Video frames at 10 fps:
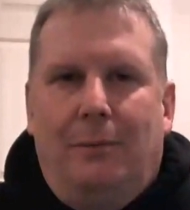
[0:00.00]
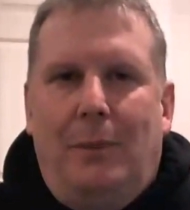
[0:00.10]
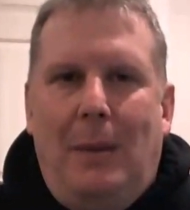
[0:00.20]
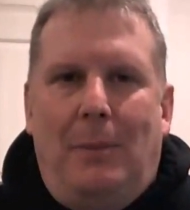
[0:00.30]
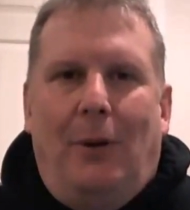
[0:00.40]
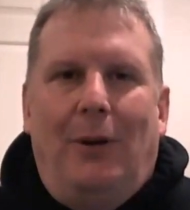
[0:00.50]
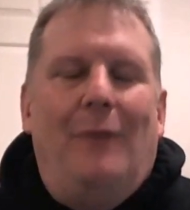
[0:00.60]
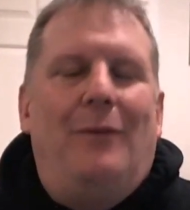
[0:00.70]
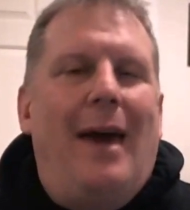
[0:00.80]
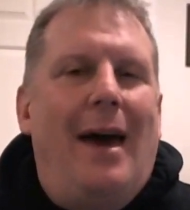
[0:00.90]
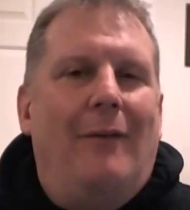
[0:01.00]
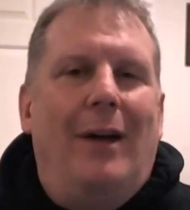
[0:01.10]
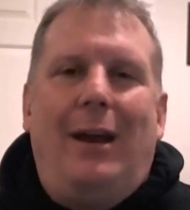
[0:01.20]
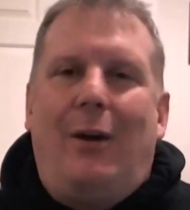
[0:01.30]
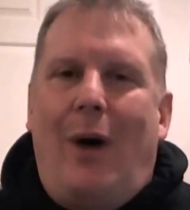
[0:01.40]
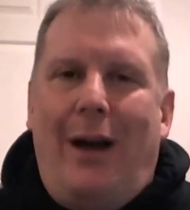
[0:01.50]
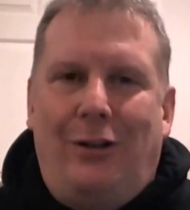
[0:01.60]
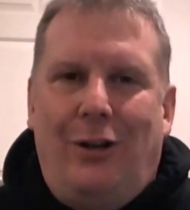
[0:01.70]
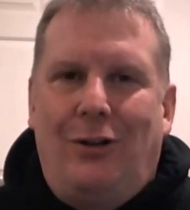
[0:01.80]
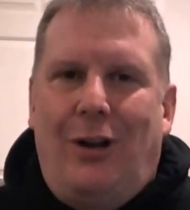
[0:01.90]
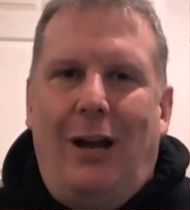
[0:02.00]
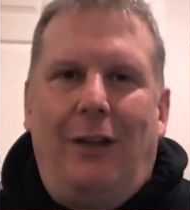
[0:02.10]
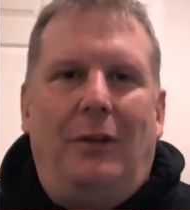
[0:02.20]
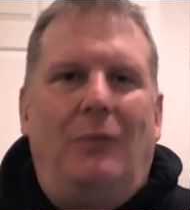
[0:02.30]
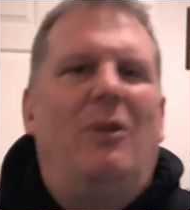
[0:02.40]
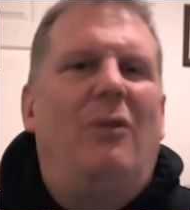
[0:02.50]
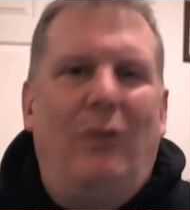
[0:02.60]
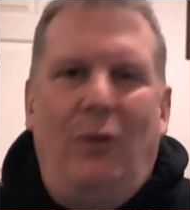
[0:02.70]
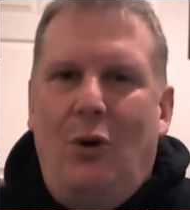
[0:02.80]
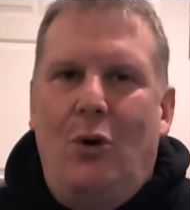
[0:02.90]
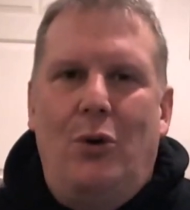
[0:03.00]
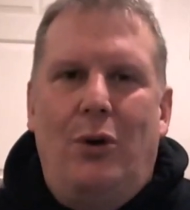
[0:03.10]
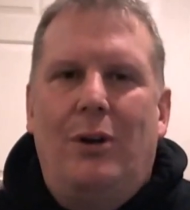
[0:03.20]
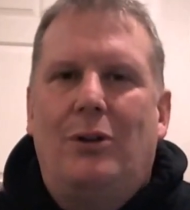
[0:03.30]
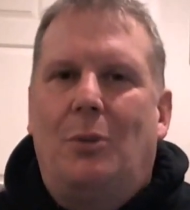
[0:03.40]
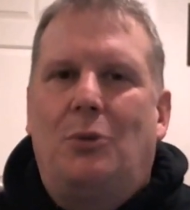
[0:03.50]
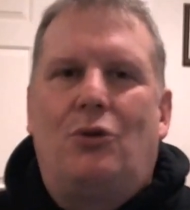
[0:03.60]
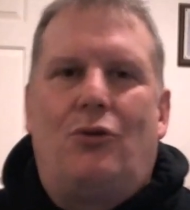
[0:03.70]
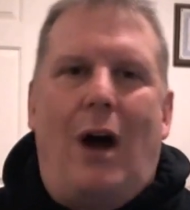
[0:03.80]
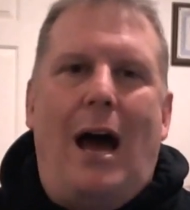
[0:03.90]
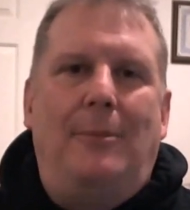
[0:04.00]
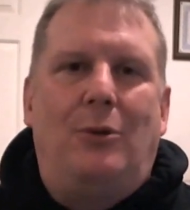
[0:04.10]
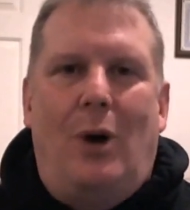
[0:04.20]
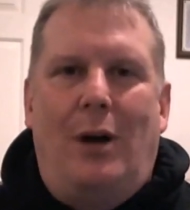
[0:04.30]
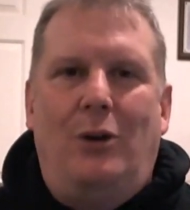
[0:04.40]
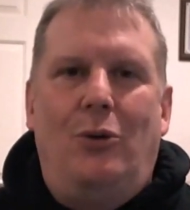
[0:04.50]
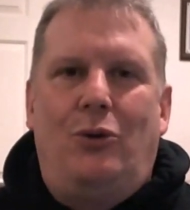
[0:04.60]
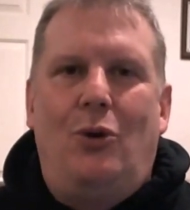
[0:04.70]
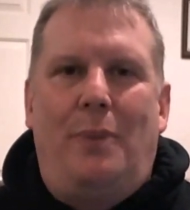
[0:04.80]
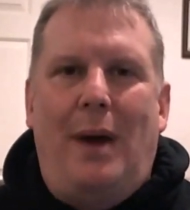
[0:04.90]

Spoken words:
People, if you have any questions on anything we reviewed, subscribe to our YouTube